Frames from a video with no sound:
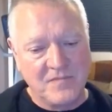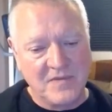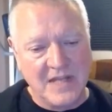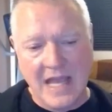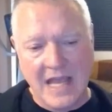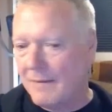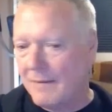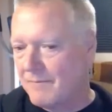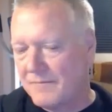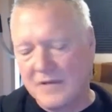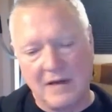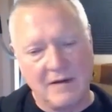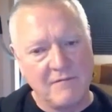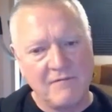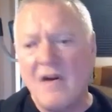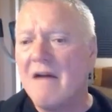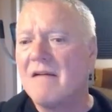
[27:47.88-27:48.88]
yeah,
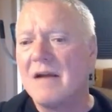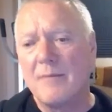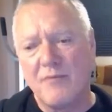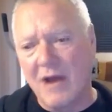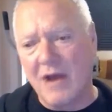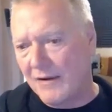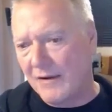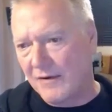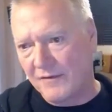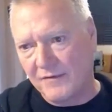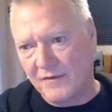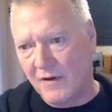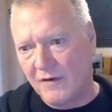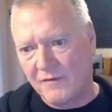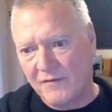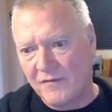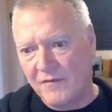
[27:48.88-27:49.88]
very proud
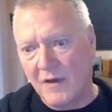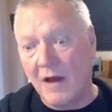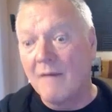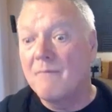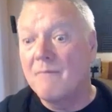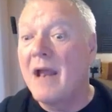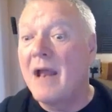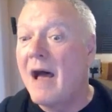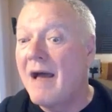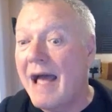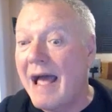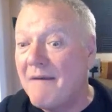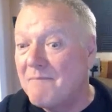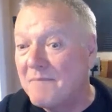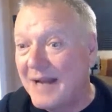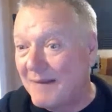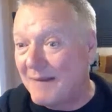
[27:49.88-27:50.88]
of. I
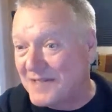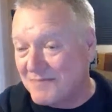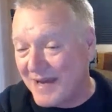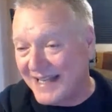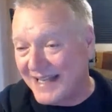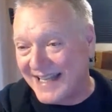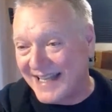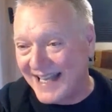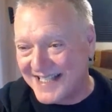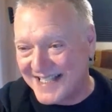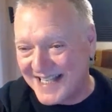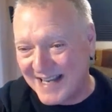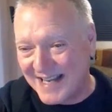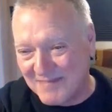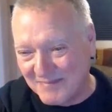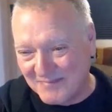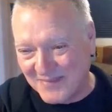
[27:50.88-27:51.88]
hadn't been able to make that
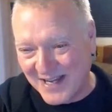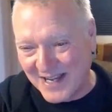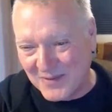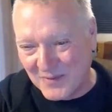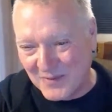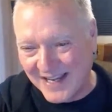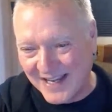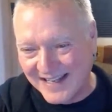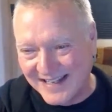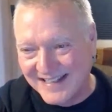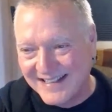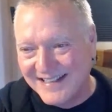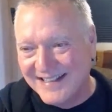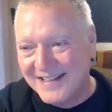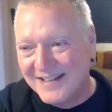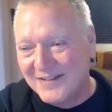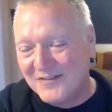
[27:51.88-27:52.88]
statement, by the way,
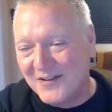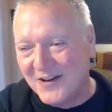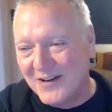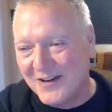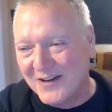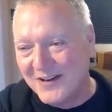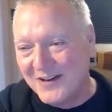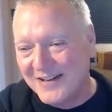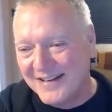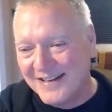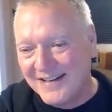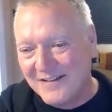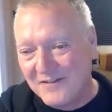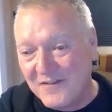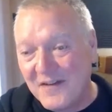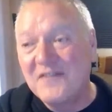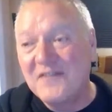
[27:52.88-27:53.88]
for
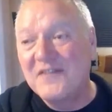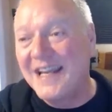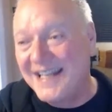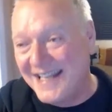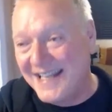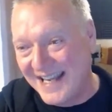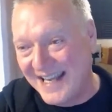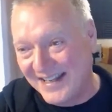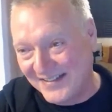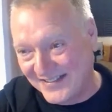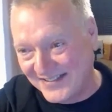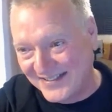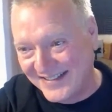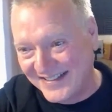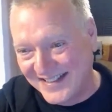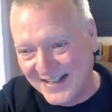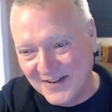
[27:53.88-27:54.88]
15
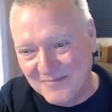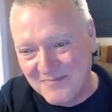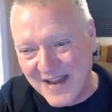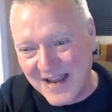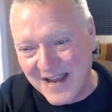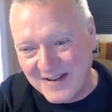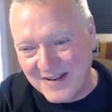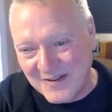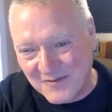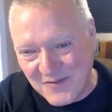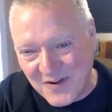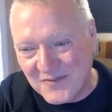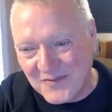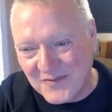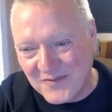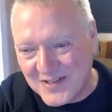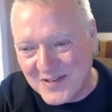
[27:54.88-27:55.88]
years.
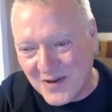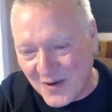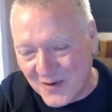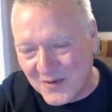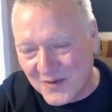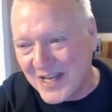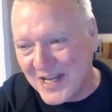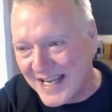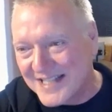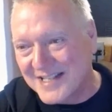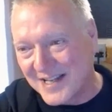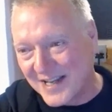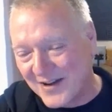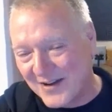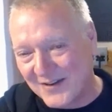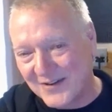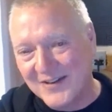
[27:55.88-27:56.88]
15 odd
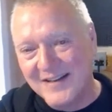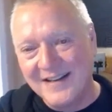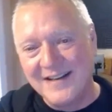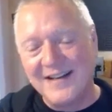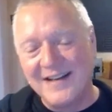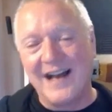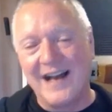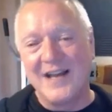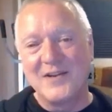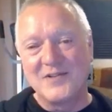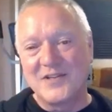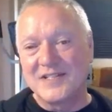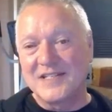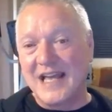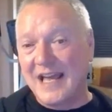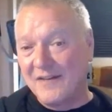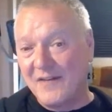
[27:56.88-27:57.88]
years ago, I
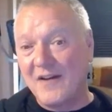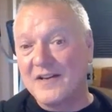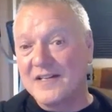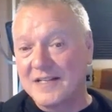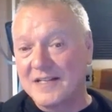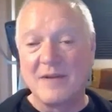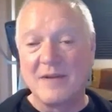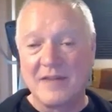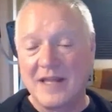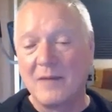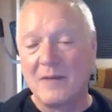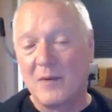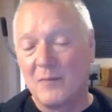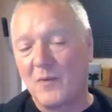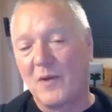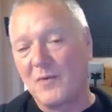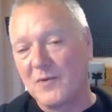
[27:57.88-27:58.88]
used to say a very similar
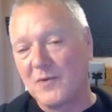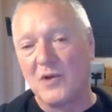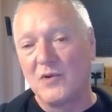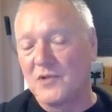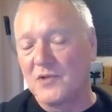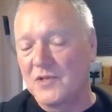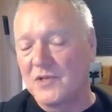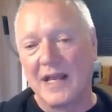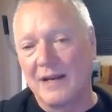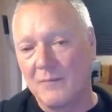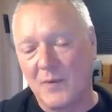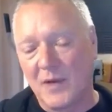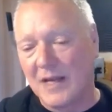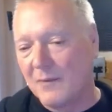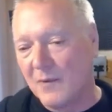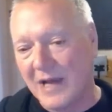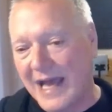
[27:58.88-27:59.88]
thing when we was using it and we